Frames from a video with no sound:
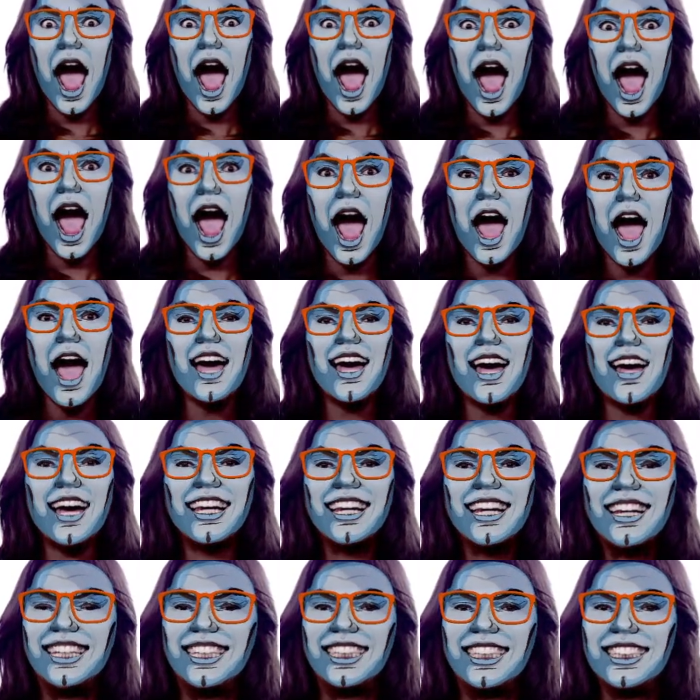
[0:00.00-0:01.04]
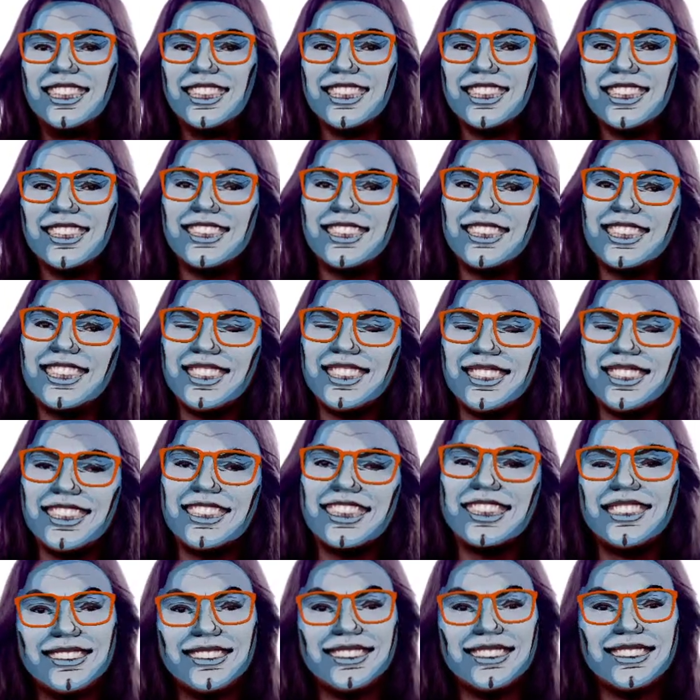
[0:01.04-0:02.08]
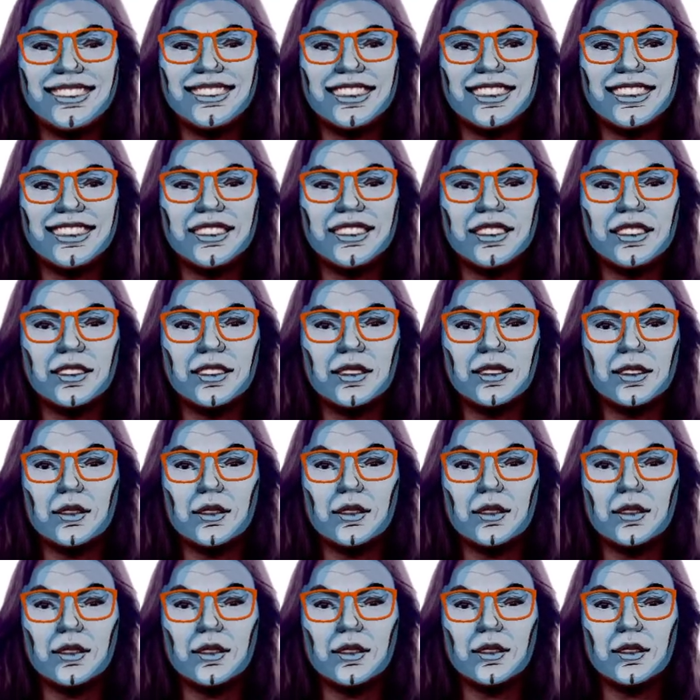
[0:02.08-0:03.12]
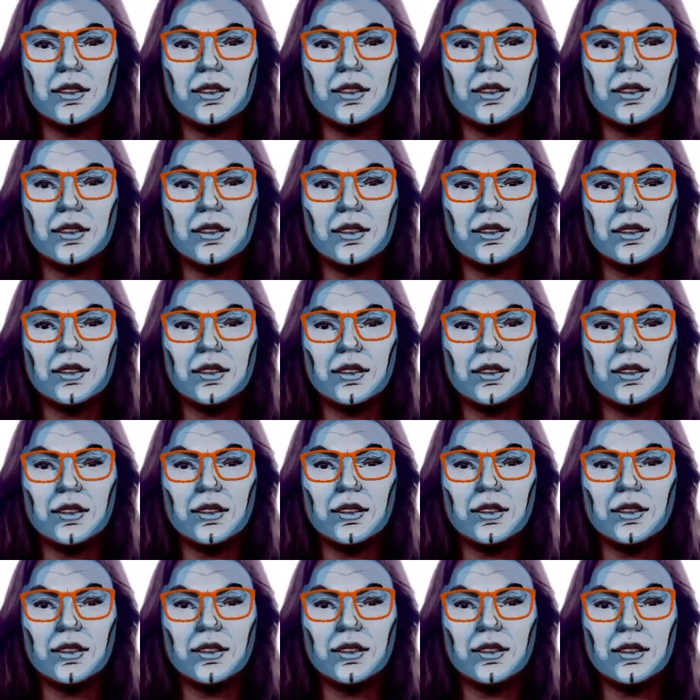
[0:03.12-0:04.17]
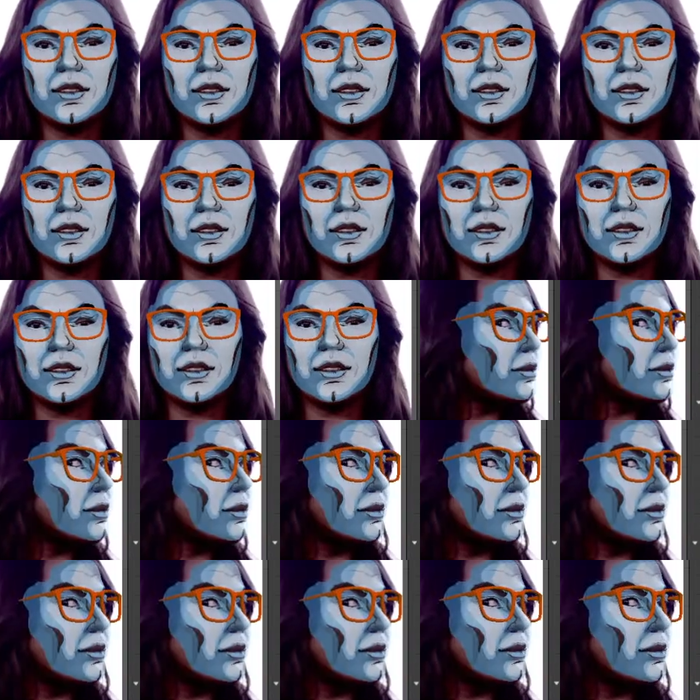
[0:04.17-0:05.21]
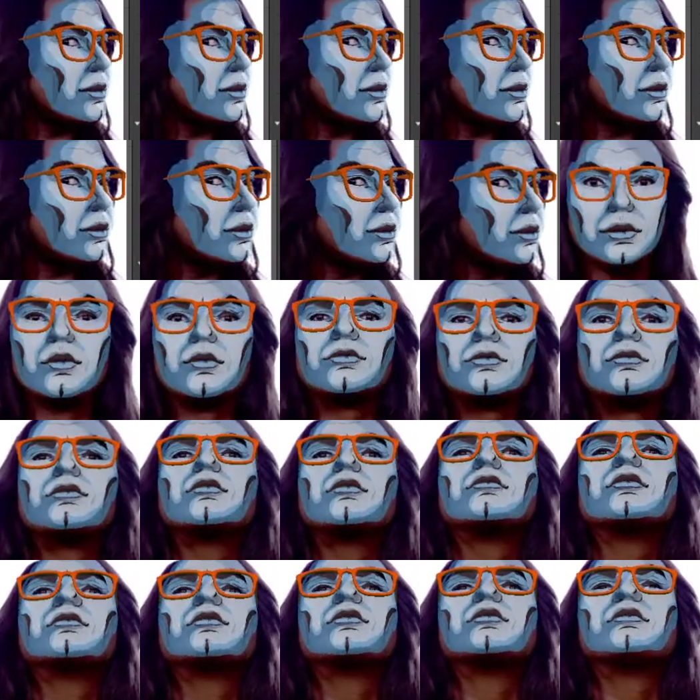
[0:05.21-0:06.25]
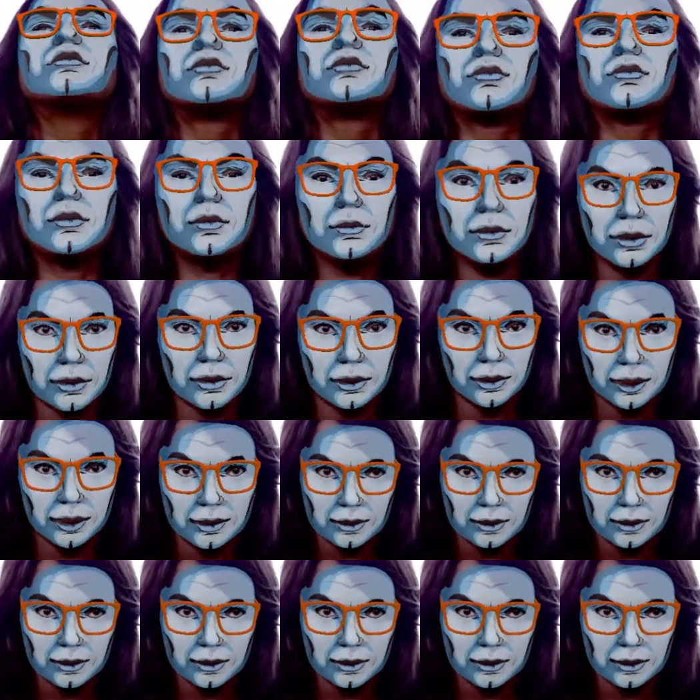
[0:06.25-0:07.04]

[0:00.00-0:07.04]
It's right there under texture, and then check the box under texture. No.